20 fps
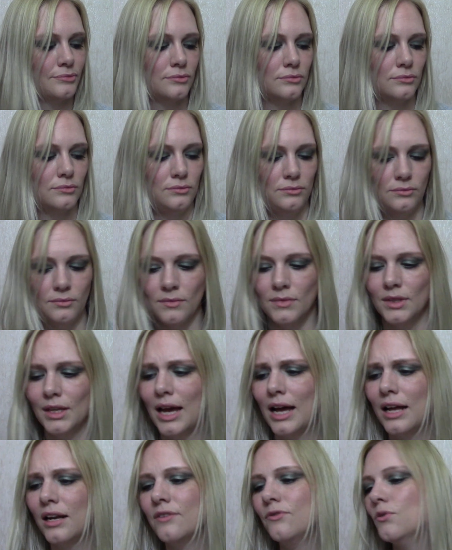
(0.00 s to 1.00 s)

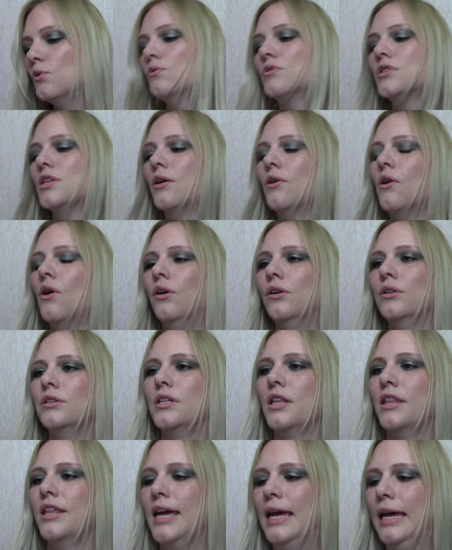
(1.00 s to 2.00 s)
and I've also got
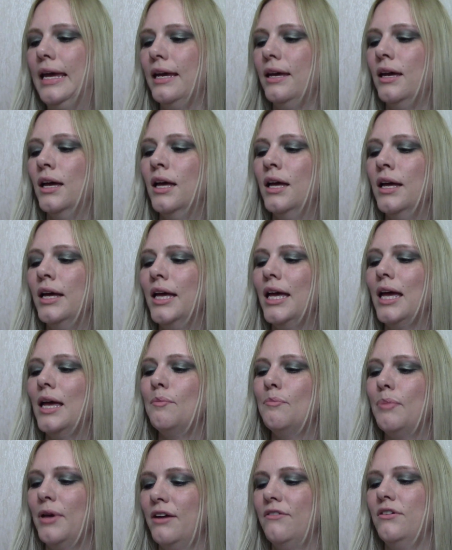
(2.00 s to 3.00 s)
the
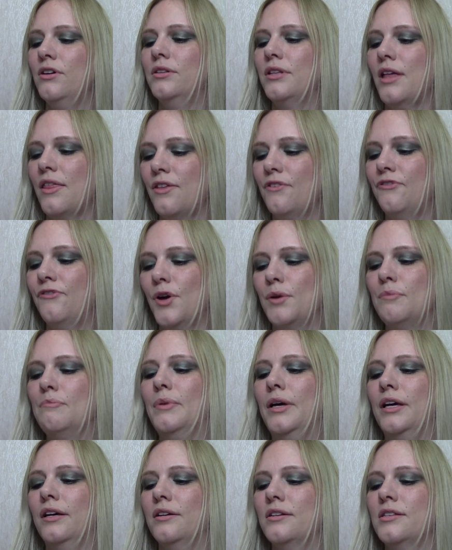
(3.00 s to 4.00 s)
Imperial Leather Foam
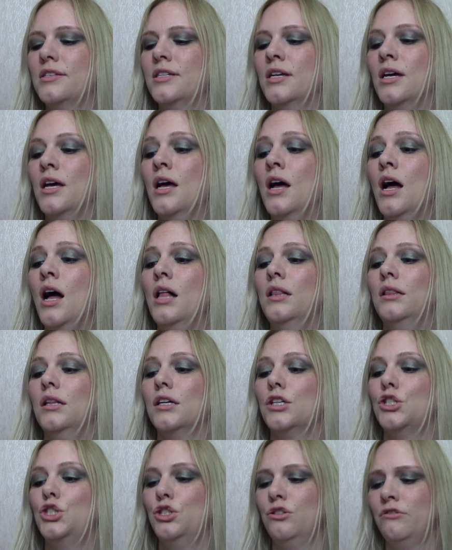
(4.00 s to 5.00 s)
Burst
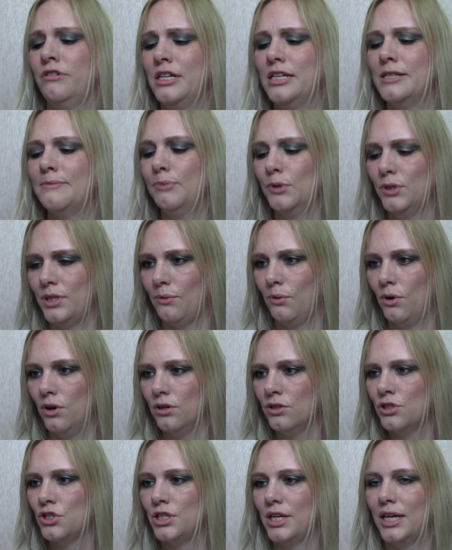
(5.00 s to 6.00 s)
Luxurious Body
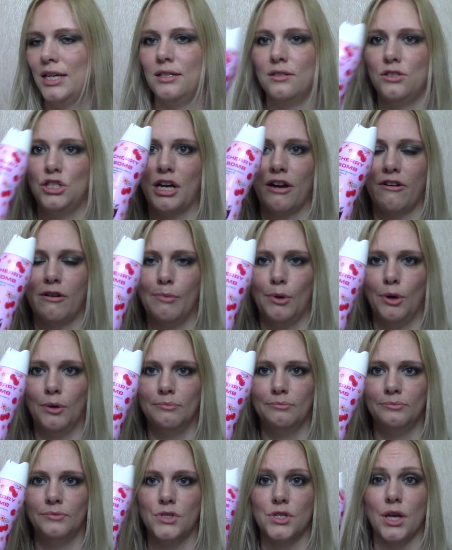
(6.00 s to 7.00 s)
Wash in Cherry
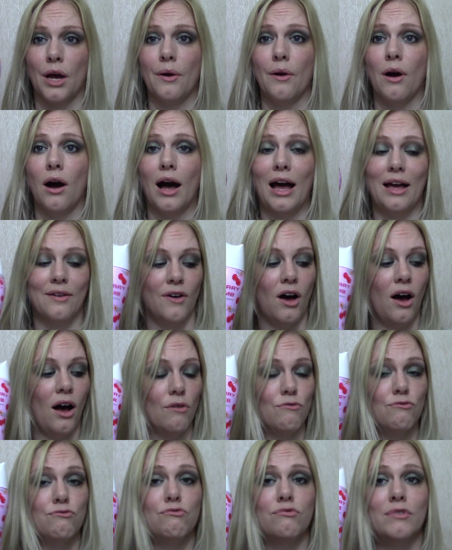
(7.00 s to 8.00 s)
Bomb. So I
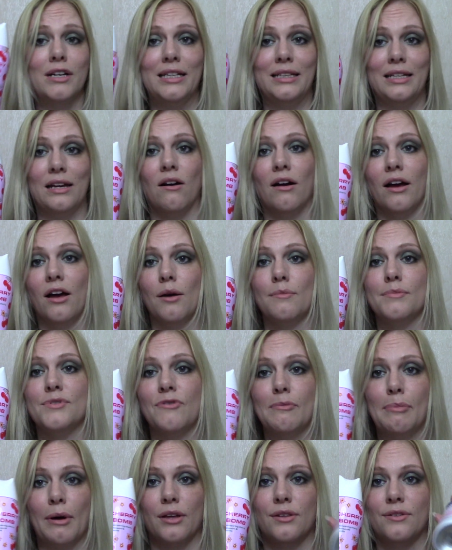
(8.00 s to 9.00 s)
have really high hopes
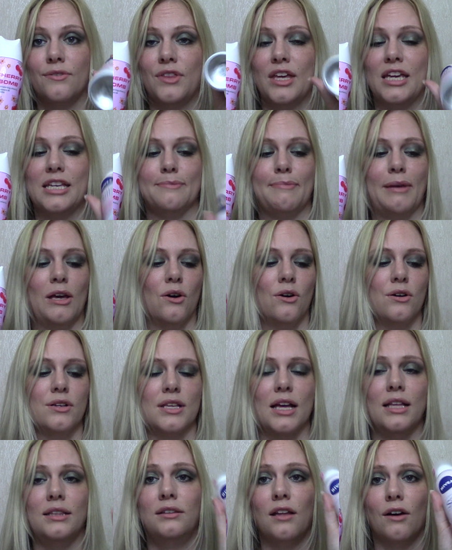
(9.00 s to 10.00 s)
for both of these because
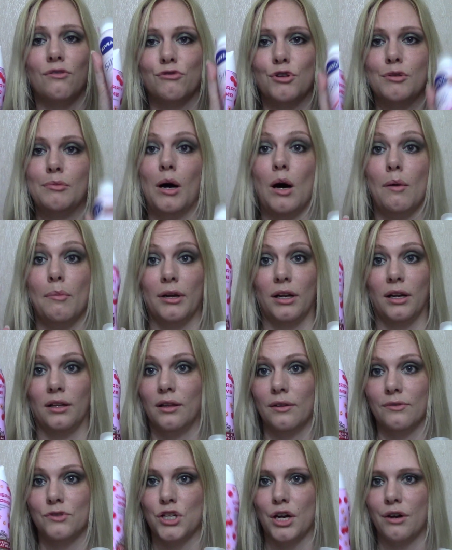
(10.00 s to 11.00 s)
I love rhubarb and I
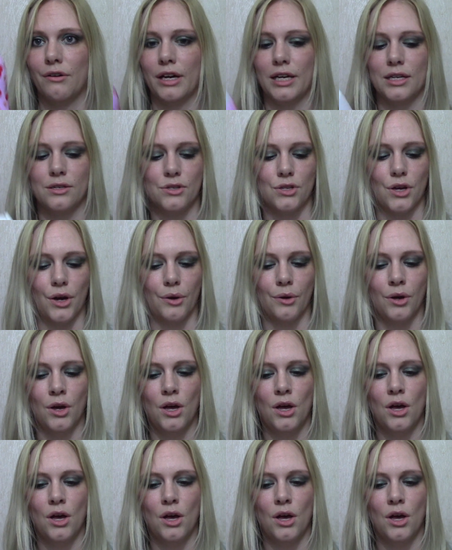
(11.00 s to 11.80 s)
love cherry, so